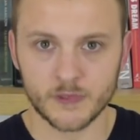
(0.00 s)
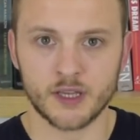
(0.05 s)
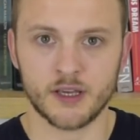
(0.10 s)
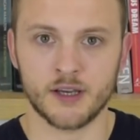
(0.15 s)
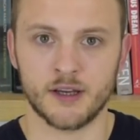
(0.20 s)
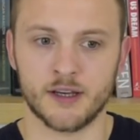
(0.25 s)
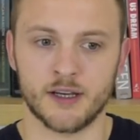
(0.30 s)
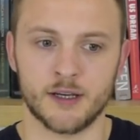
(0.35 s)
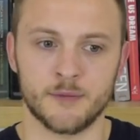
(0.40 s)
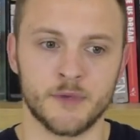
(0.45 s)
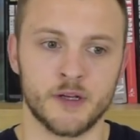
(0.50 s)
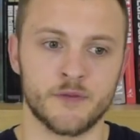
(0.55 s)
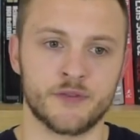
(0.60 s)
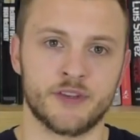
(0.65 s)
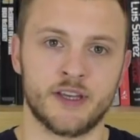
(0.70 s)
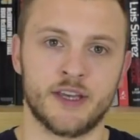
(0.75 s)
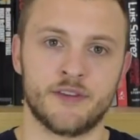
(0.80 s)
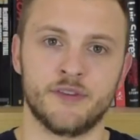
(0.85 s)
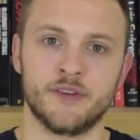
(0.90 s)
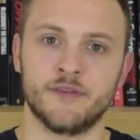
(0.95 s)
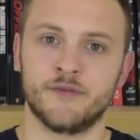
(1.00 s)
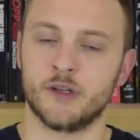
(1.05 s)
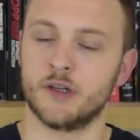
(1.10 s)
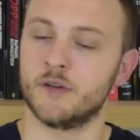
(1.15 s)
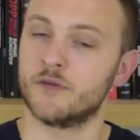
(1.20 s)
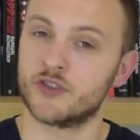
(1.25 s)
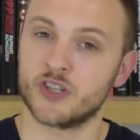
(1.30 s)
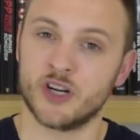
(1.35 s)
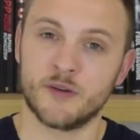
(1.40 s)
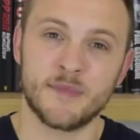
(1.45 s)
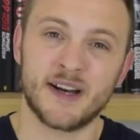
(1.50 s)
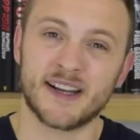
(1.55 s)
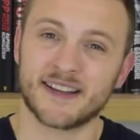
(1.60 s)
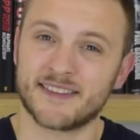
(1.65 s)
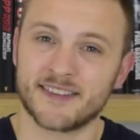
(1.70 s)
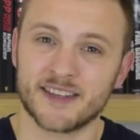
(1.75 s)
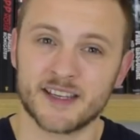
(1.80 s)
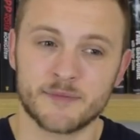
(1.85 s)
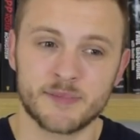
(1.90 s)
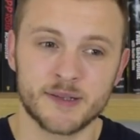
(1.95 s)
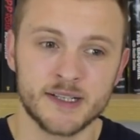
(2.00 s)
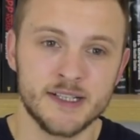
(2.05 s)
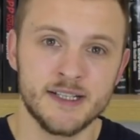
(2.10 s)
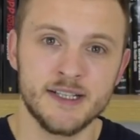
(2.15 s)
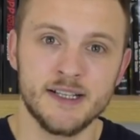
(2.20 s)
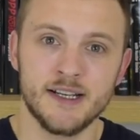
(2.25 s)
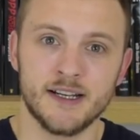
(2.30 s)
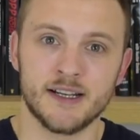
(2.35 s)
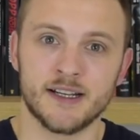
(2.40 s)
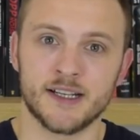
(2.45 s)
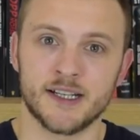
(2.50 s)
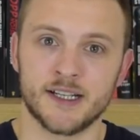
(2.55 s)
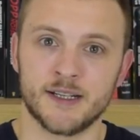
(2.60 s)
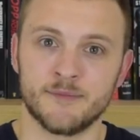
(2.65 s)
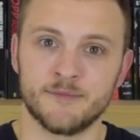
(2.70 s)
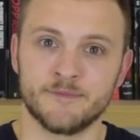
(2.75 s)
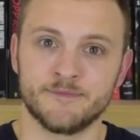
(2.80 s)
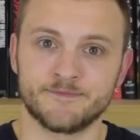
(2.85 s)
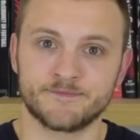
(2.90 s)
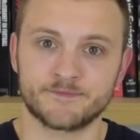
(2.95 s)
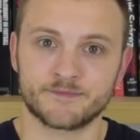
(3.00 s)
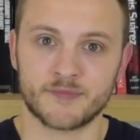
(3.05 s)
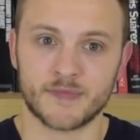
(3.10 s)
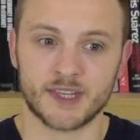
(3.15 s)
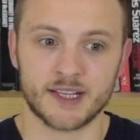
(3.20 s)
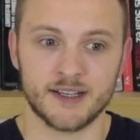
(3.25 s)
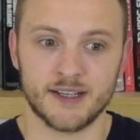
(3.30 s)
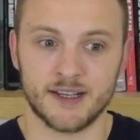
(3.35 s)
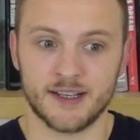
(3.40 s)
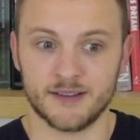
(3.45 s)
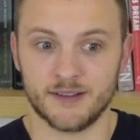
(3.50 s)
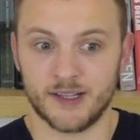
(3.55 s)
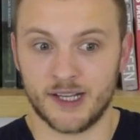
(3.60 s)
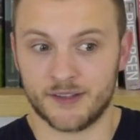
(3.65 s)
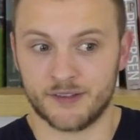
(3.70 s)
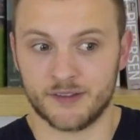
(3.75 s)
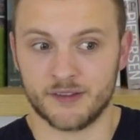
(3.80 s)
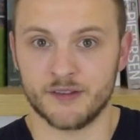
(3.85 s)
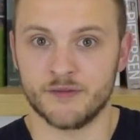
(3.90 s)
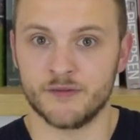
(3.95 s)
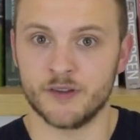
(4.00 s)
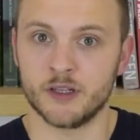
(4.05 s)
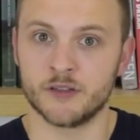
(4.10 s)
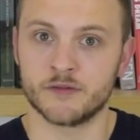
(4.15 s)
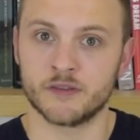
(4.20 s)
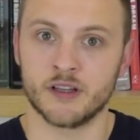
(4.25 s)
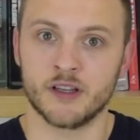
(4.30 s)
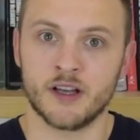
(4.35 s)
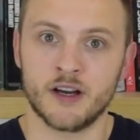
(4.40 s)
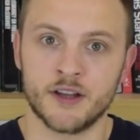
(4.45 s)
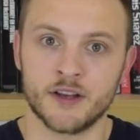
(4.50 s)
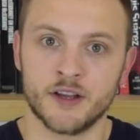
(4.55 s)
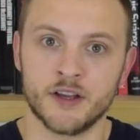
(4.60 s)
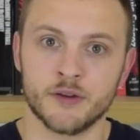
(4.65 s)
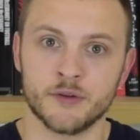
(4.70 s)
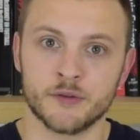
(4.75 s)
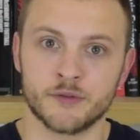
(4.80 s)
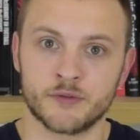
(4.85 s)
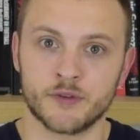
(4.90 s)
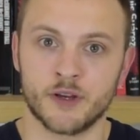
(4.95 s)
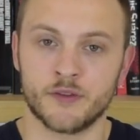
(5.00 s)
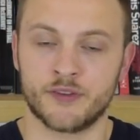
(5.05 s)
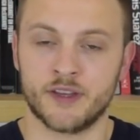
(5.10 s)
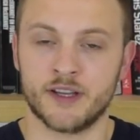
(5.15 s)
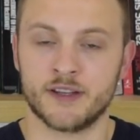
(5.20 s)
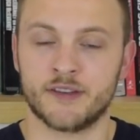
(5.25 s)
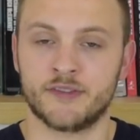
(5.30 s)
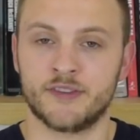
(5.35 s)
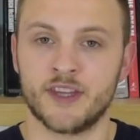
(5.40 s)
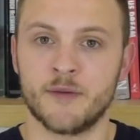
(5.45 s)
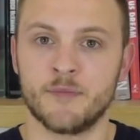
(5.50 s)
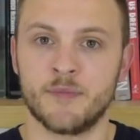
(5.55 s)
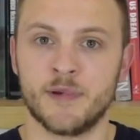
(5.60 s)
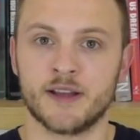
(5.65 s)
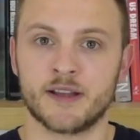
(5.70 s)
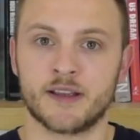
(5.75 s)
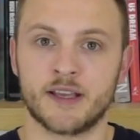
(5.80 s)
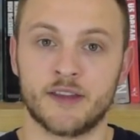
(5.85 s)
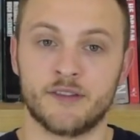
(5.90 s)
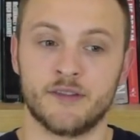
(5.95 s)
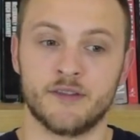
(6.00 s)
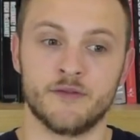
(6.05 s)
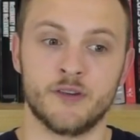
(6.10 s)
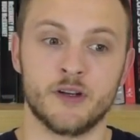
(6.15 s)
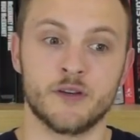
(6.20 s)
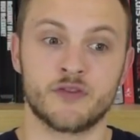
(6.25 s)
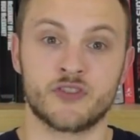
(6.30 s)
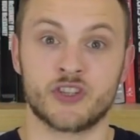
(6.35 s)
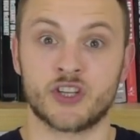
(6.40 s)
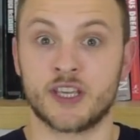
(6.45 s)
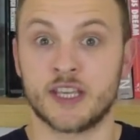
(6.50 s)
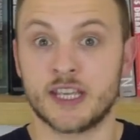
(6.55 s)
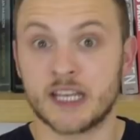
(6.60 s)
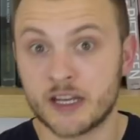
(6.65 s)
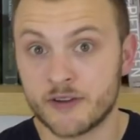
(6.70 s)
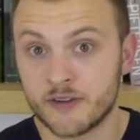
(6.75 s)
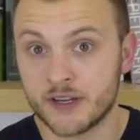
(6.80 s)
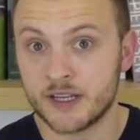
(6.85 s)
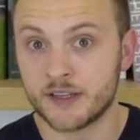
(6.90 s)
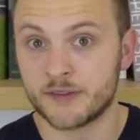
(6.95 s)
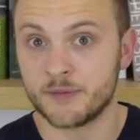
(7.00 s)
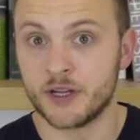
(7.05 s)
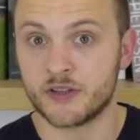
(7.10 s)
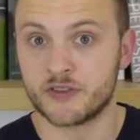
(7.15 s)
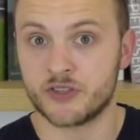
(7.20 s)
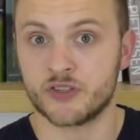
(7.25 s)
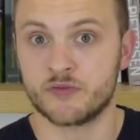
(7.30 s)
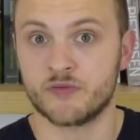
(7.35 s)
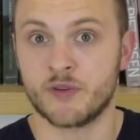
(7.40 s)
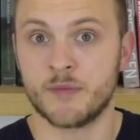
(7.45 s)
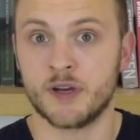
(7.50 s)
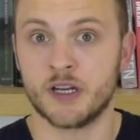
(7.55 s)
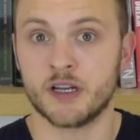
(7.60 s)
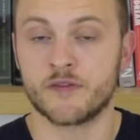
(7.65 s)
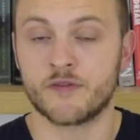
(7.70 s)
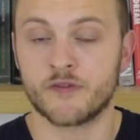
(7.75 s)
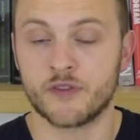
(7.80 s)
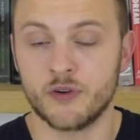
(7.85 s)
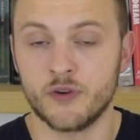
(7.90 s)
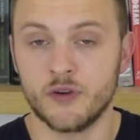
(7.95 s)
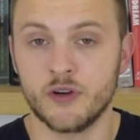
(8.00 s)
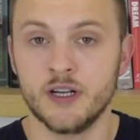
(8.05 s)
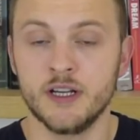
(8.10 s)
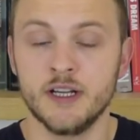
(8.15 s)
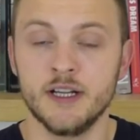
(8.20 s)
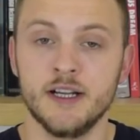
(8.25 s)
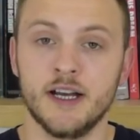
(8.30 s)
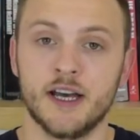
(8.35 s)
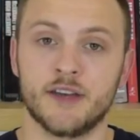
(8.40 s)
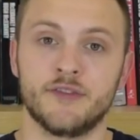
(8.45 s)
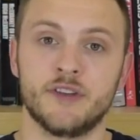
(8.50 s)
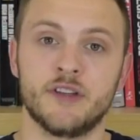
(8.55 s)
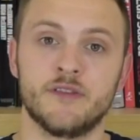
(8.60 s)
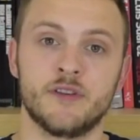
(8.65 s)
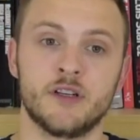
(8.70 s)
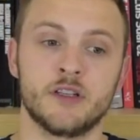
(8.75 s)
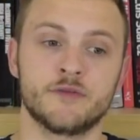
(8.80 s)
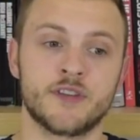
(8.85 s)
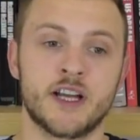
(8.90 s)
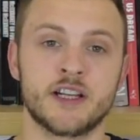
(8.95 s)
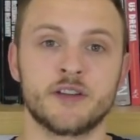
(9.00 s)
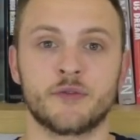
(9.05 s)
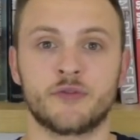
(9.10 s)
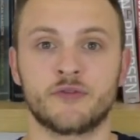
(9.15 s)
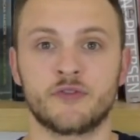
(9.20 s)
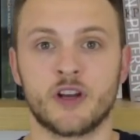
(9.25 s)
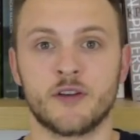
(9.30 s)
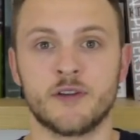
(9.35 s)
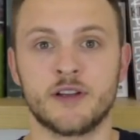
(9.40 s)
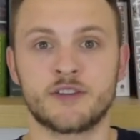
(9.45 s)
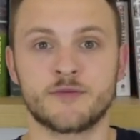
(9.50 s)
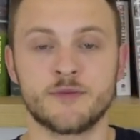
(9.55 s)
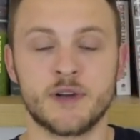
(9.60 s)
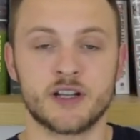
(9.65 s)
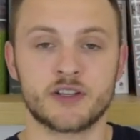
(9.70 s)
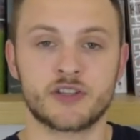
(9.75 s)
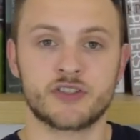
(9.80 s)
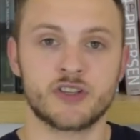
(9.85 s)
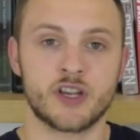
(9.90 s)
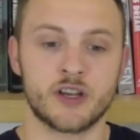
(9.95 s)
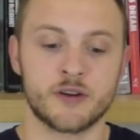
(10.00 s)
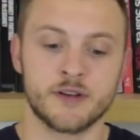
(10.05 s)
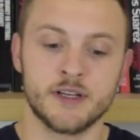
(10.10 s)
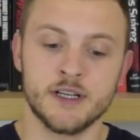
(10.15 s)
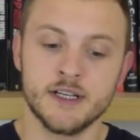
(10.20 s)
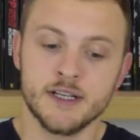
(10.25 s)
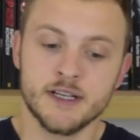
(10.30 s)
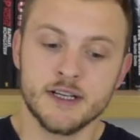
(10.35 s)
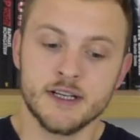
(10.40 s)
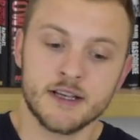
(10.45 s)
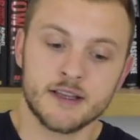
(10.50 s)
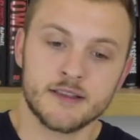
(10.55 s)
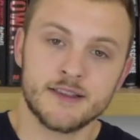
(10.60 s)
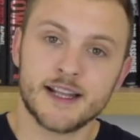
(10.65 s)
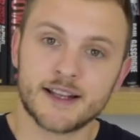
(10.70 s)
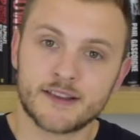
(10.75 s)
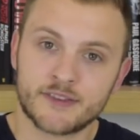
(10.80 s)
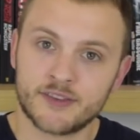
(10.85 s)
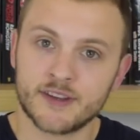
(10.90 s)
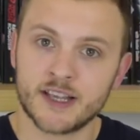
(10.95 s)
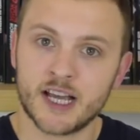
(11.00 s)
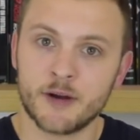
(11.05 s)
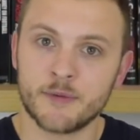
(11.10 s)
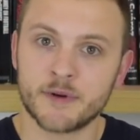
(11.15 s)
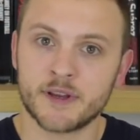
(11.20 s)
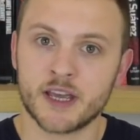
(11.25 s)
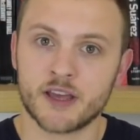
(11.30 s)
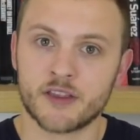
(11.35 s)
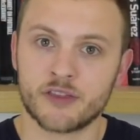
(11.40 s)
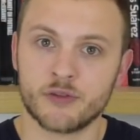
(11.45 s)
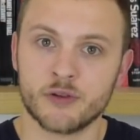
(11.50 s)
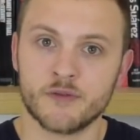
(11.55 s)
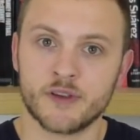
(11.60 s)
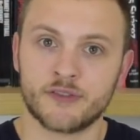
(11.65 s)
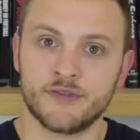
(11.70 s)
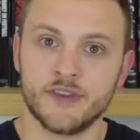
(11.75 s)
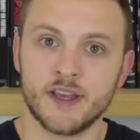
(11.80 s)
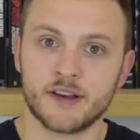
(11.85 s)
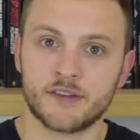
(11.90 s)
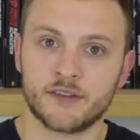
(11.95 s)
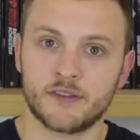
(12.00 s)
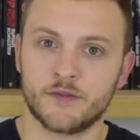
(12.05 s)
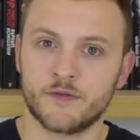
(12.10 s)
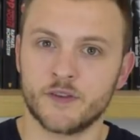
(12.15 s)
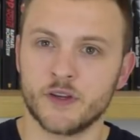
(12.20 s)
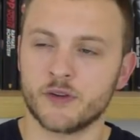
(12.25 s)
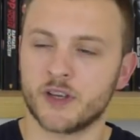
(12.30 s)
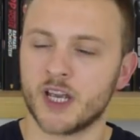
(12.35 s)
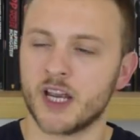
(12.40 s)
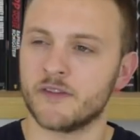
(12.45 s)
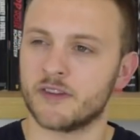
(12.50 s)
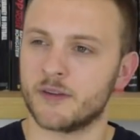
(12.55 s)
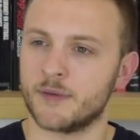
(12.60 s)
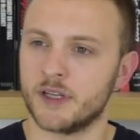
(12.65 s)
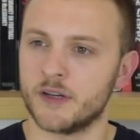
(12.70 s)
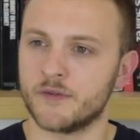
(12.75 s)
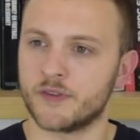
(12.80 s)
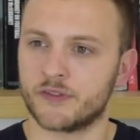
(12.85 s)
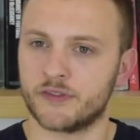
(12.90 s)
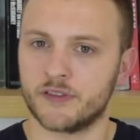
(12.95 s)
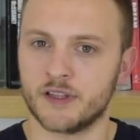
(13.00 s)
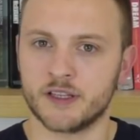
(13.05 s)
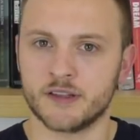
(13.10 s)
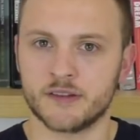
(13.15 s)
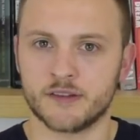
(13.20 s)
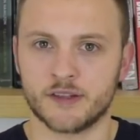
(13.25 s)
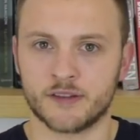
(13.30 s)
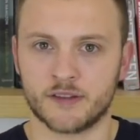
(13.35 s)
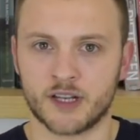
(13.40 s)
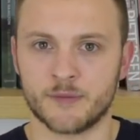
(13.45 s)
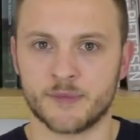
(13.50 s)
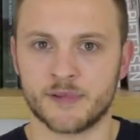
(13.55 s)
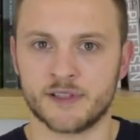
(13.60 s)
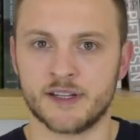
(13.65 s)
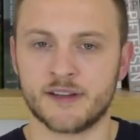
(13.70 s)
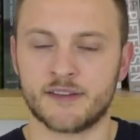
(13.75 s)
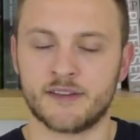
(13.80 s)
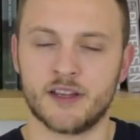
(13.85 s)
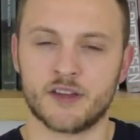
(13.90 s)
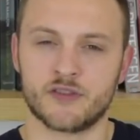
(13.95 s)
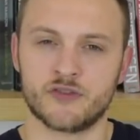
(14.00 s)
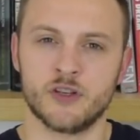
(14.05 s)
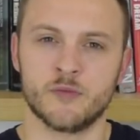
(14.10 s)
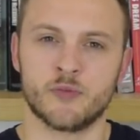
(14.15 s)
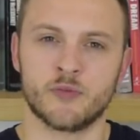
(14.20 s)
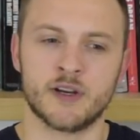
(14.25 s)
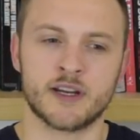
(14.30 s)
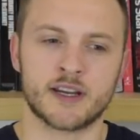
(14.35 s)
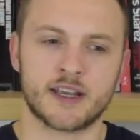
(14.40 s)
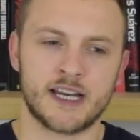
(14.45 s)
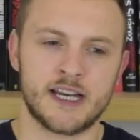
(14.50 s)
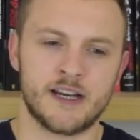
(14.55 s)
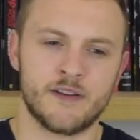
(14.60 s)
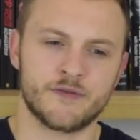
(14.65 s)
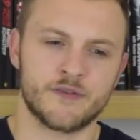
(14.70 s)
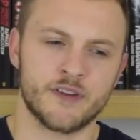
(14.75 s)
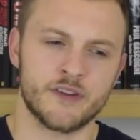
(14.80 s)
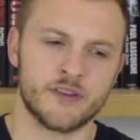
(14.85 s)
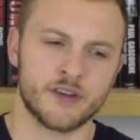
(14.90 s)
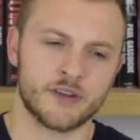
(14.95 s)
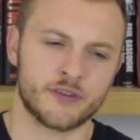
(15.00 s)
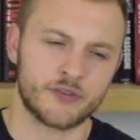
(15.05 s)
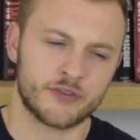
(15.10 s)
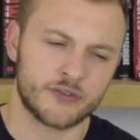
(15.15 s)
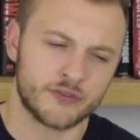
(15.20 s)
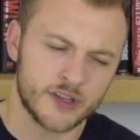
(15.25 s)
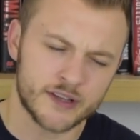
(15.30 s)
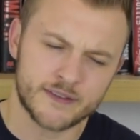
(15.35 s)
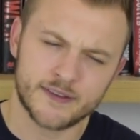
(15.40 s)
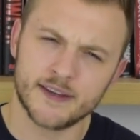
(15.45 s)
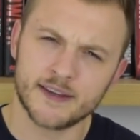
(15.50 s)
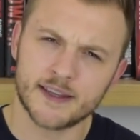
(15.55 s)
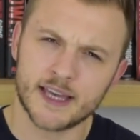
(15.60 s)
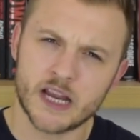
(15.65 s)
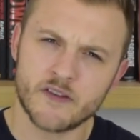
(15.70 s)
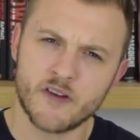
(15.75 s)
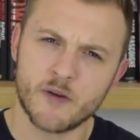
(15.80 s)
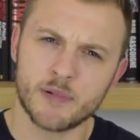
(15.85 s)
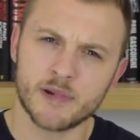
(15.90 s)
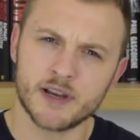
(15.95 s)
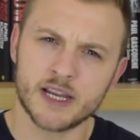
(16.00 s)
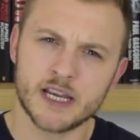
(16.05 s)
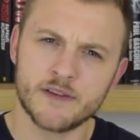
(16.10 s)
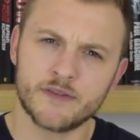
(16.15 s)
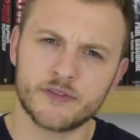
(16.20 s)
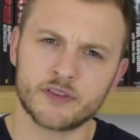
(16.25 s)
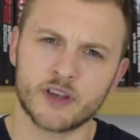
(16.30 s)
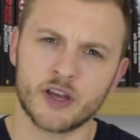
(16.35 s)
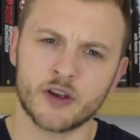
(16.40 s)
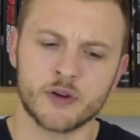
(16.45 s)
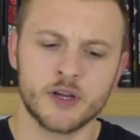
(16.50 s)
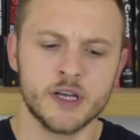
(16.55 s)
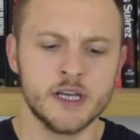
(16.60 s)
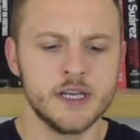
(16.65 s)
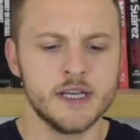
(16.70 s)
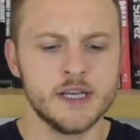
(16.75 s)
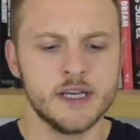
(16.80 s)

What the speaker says: Obviously hasn't involved John Matip, hasn't involved Lallana, who's obviously had a setback, hasn't involved Shaqiri as much as we might have thought, hasn't involved Daniel Sturridge much. So let's see how we get through this next few games. I mean, obviously, there's going to be an international break after the City game, I believe. So,